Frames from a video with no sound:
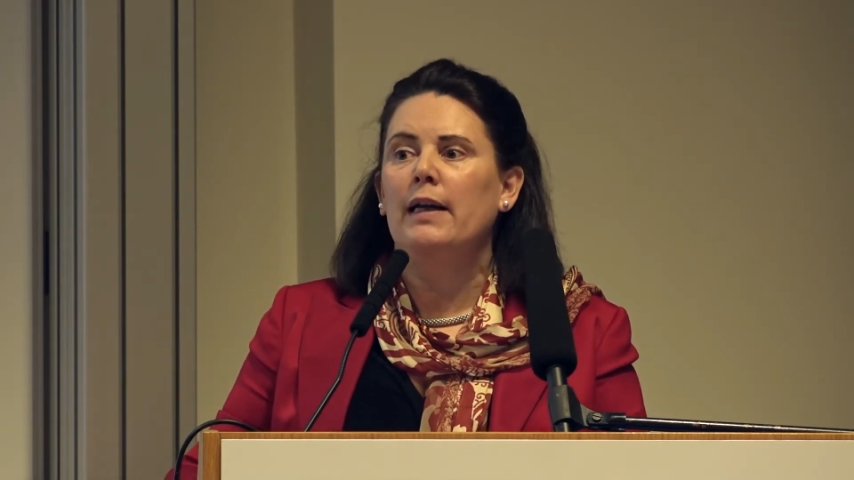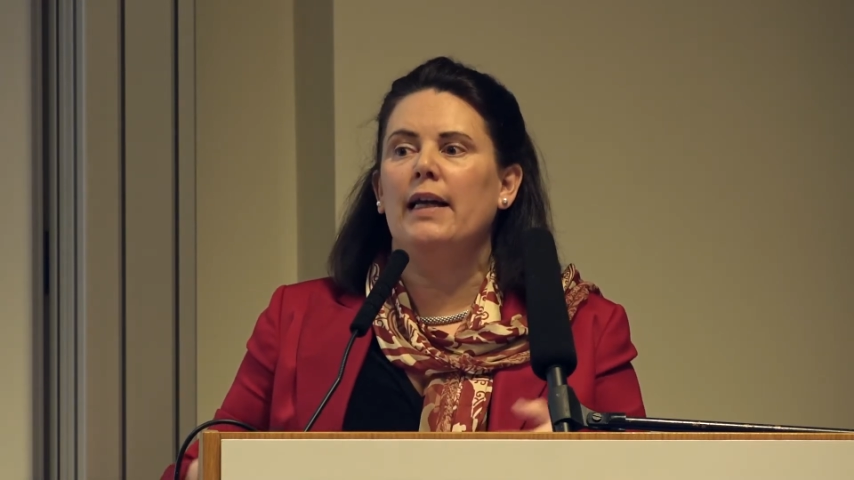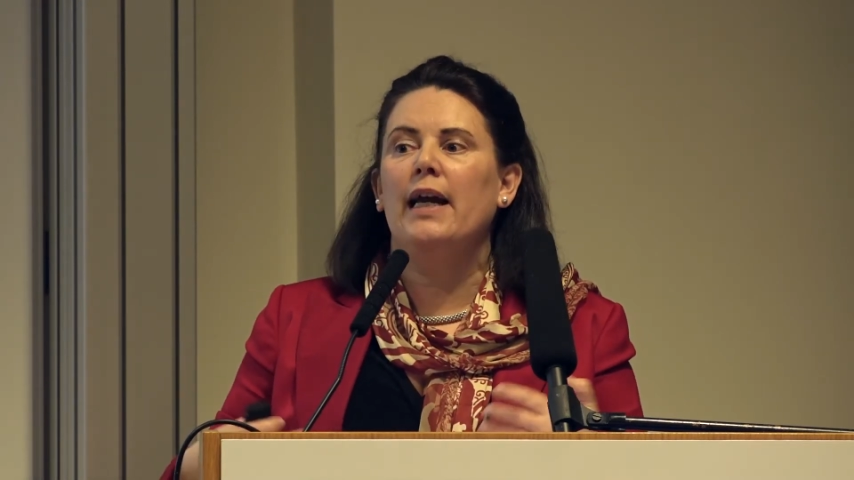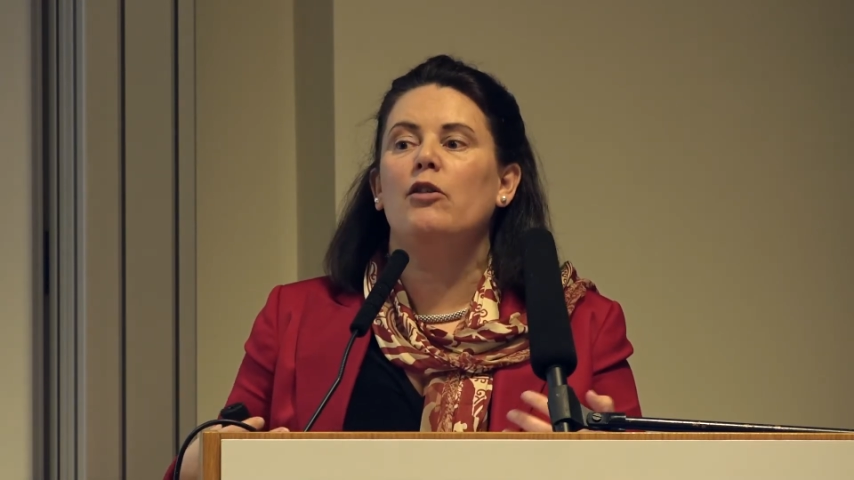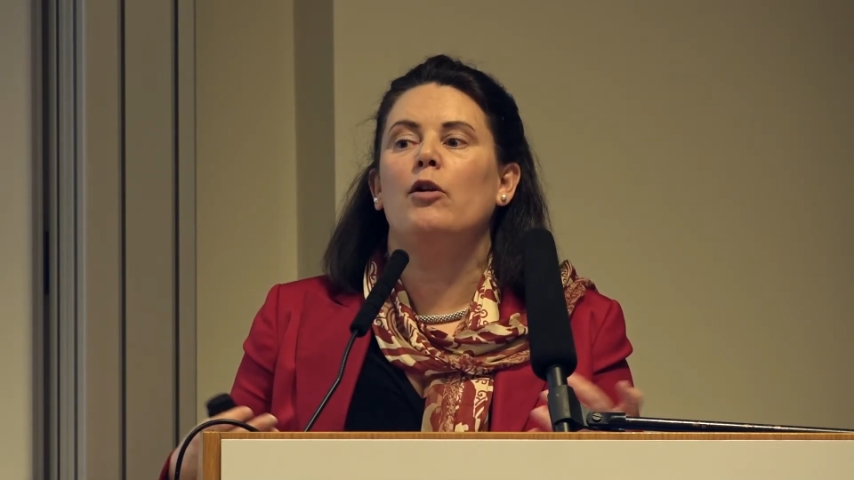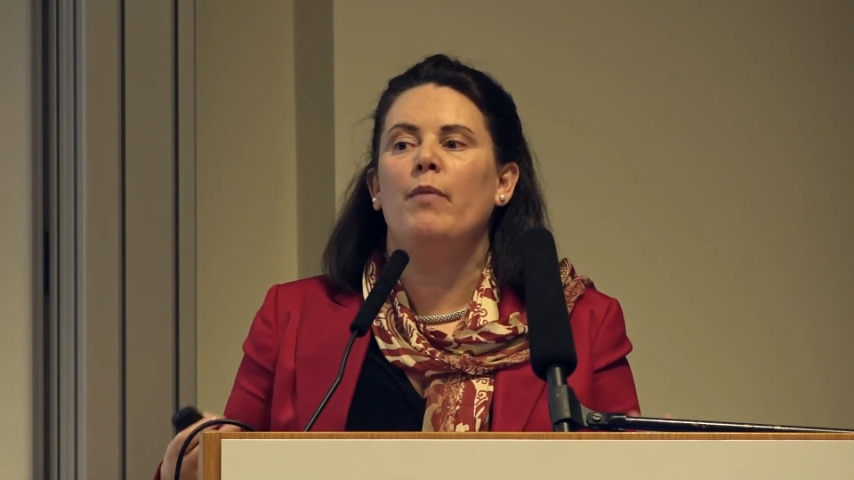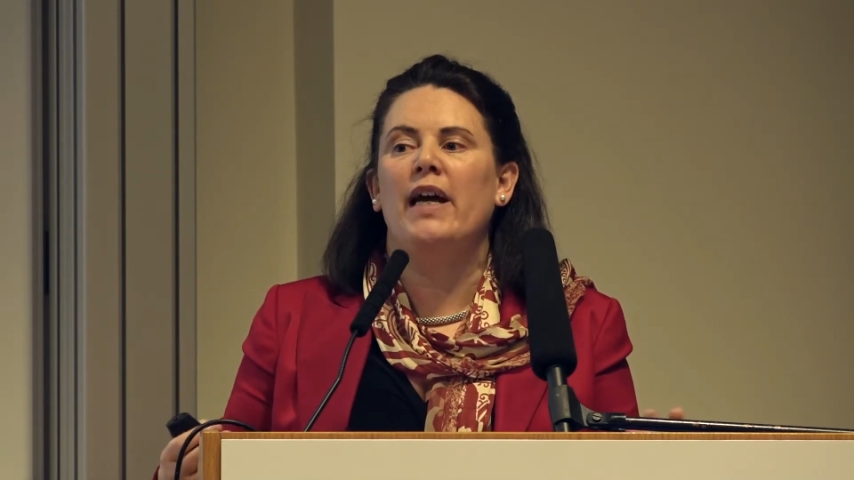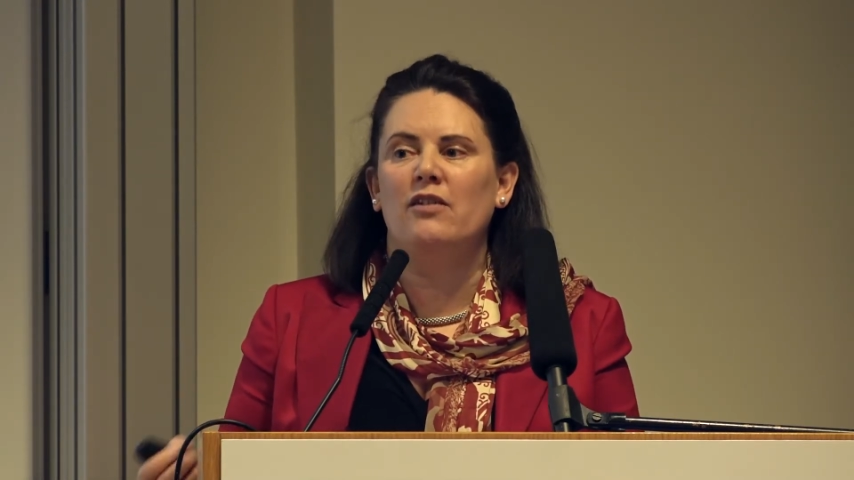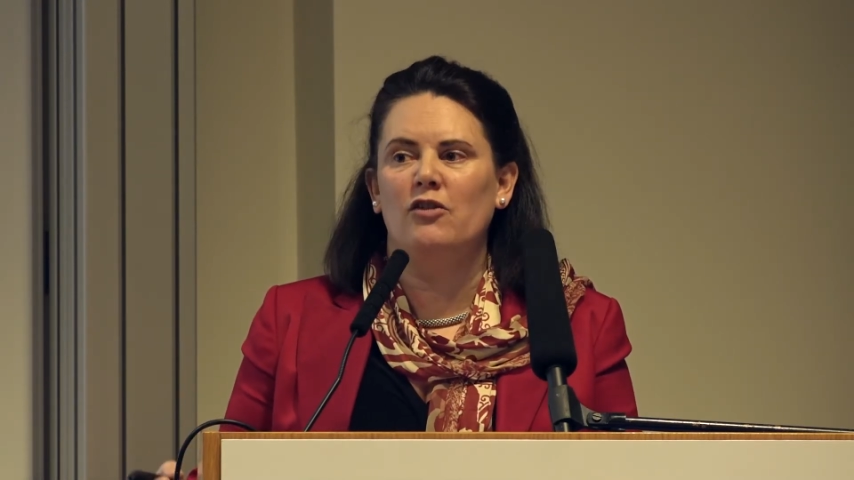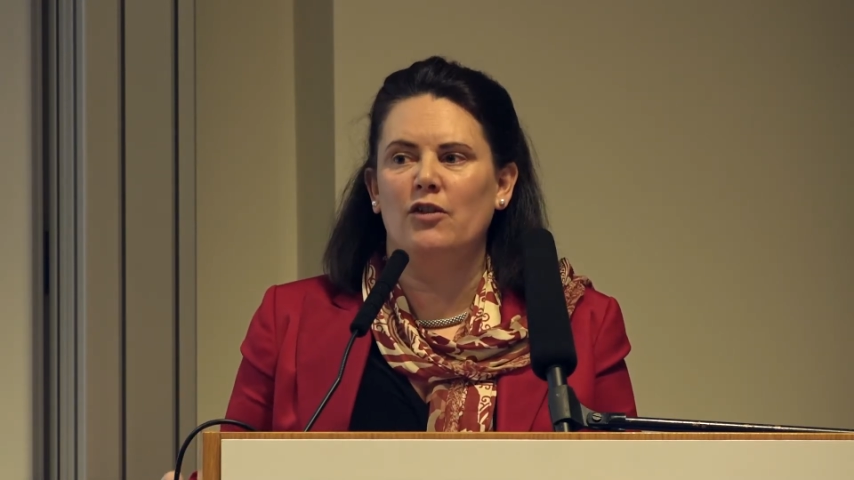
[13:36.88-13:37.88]
get their
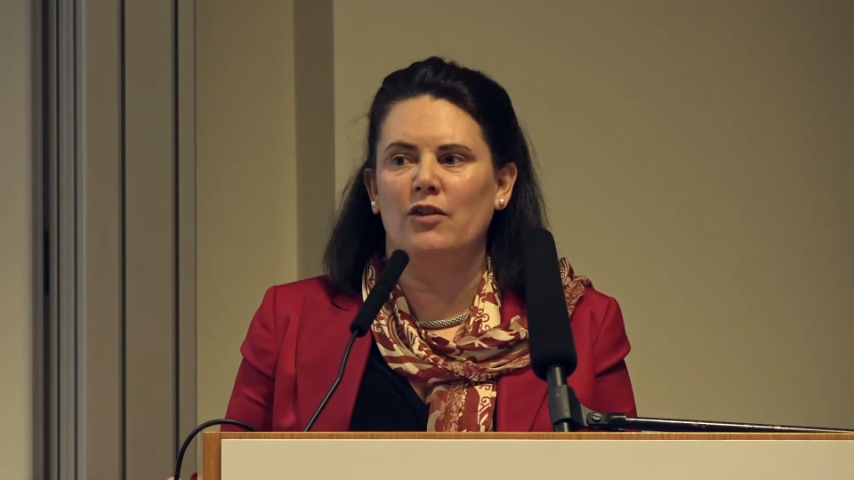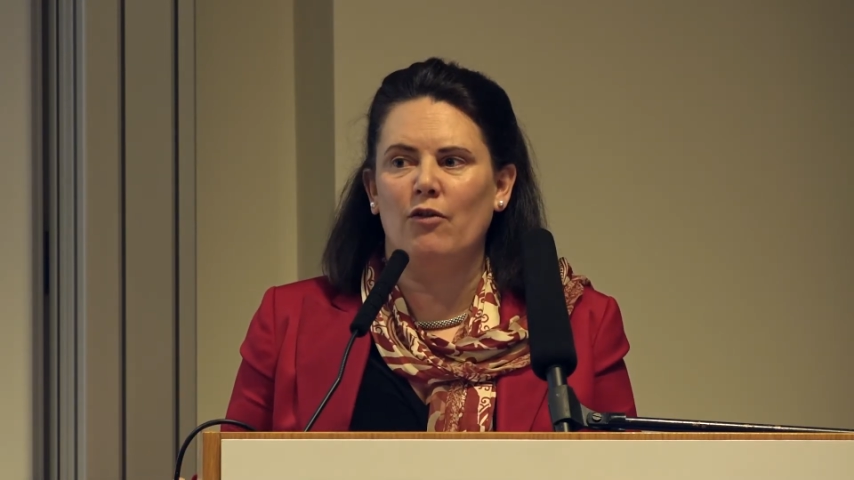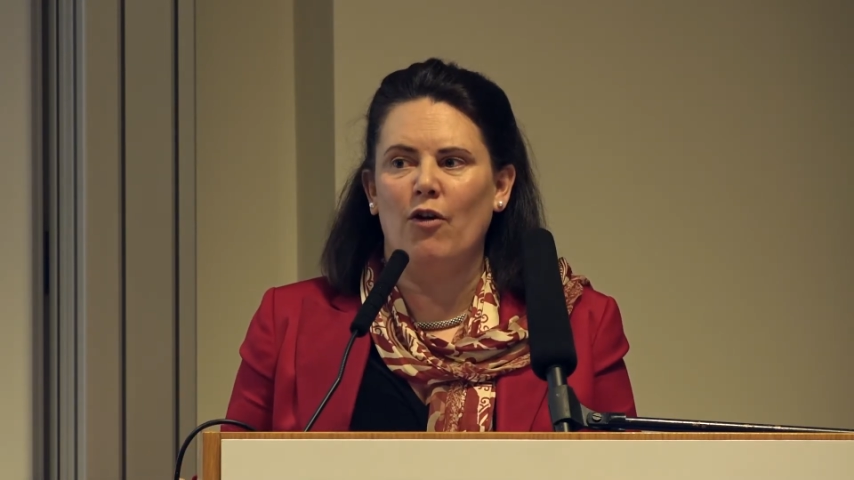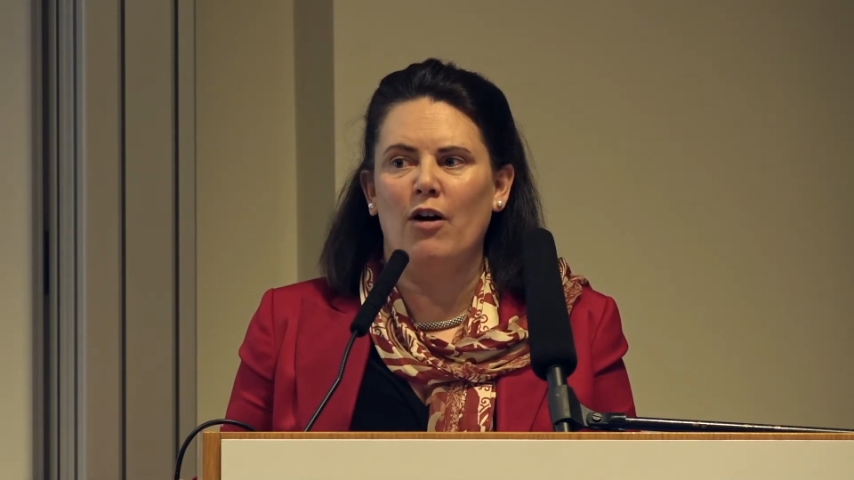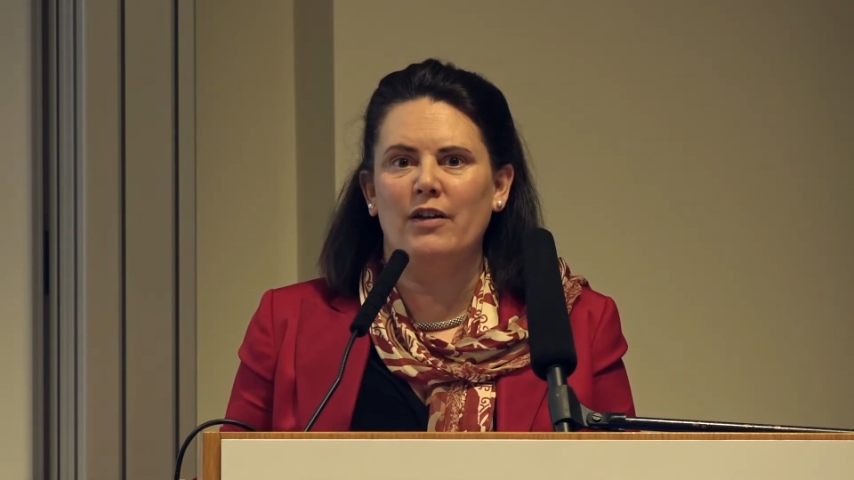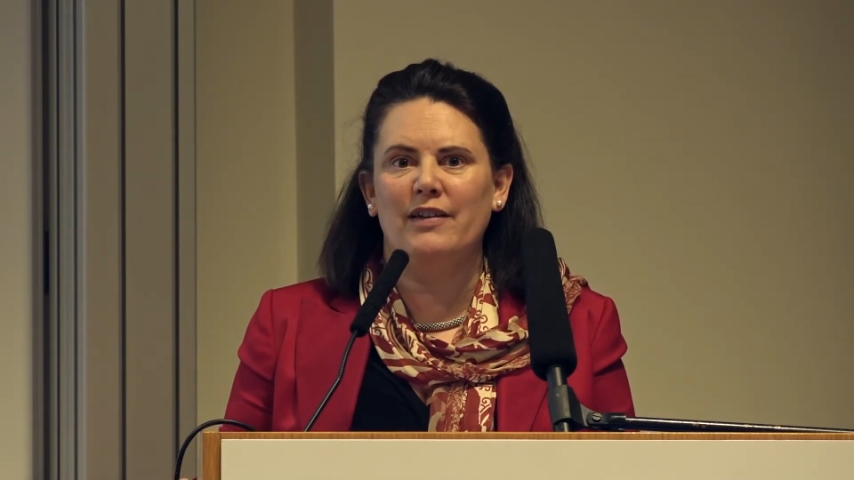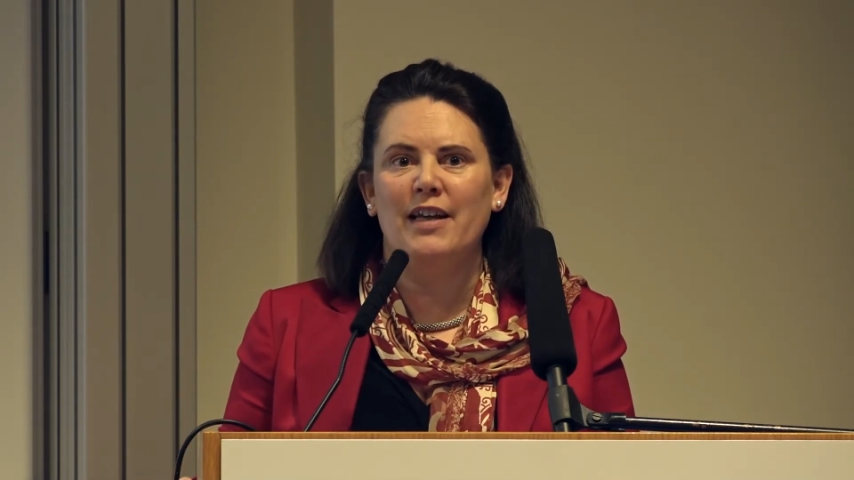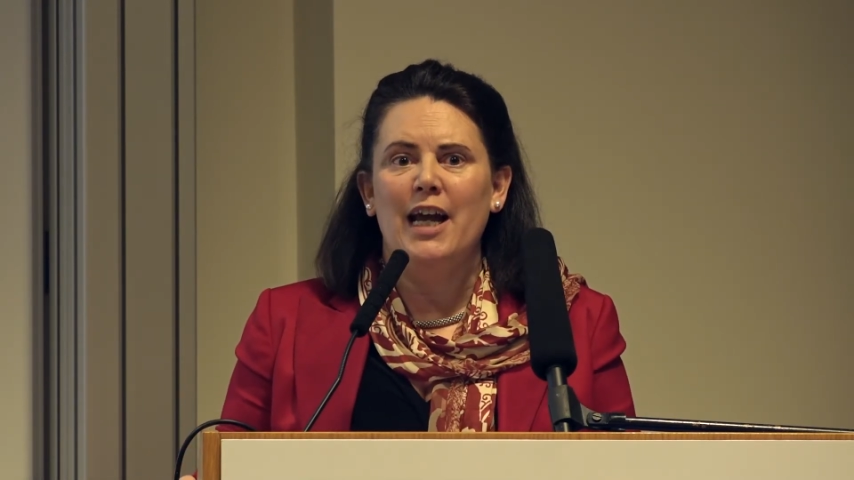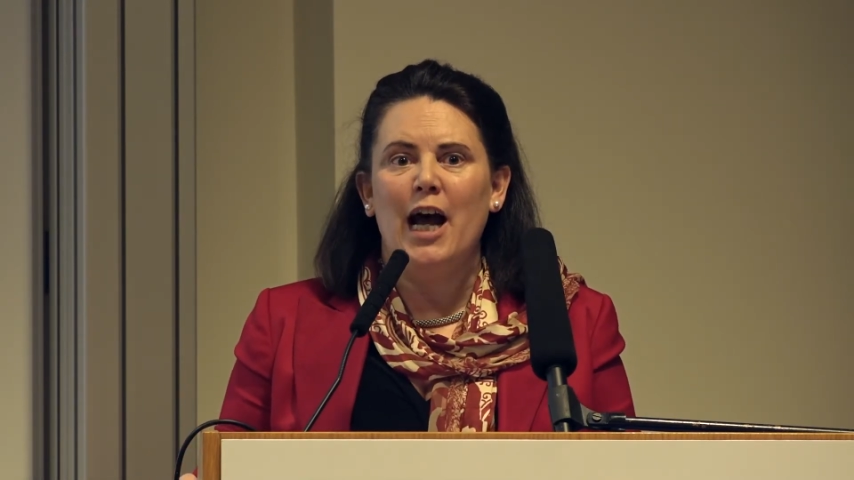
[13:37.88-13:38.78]
messages across.